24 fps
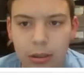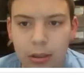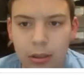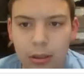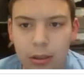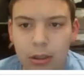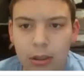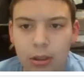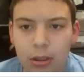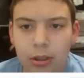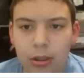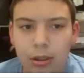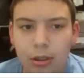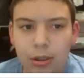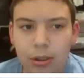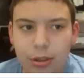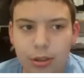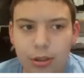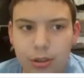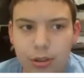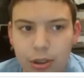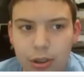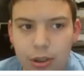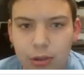two
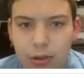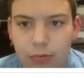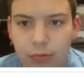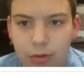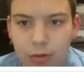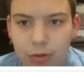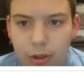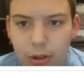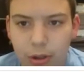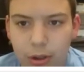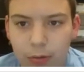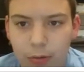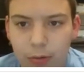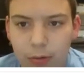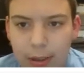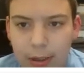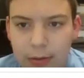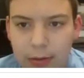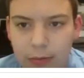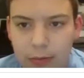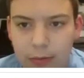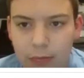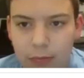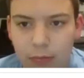tokens.
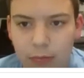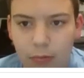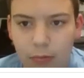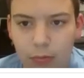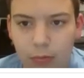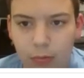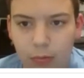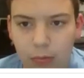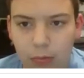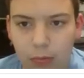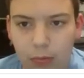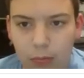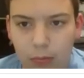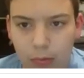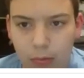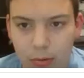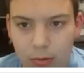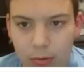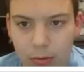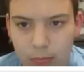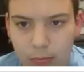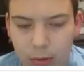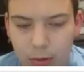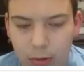Or, um,
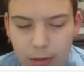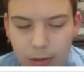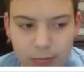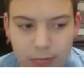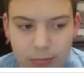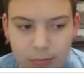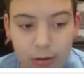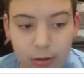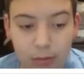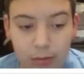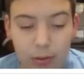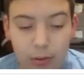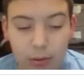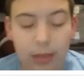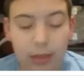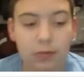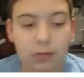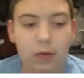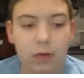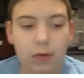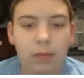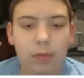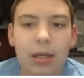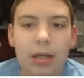okay, so the maximum I'm
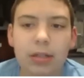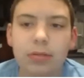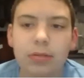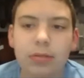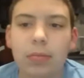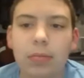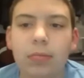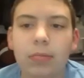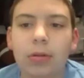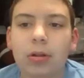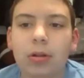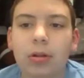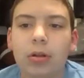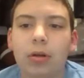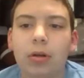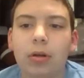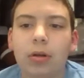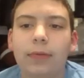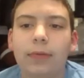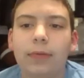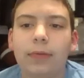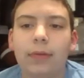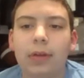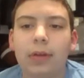going to go for this one
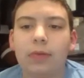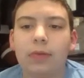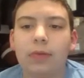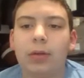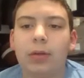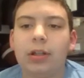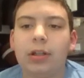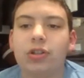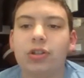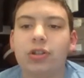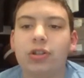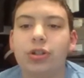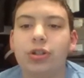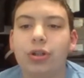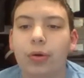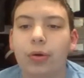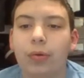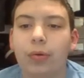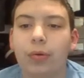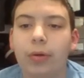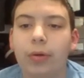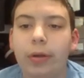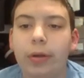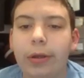is two.
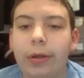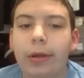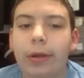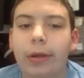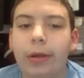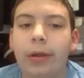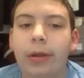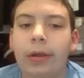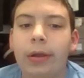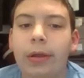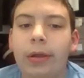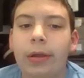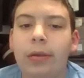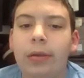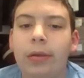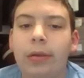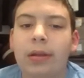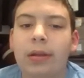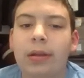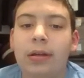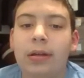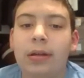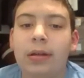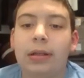Then in
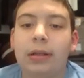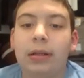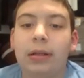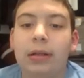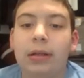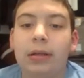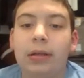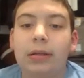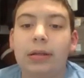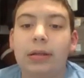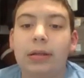set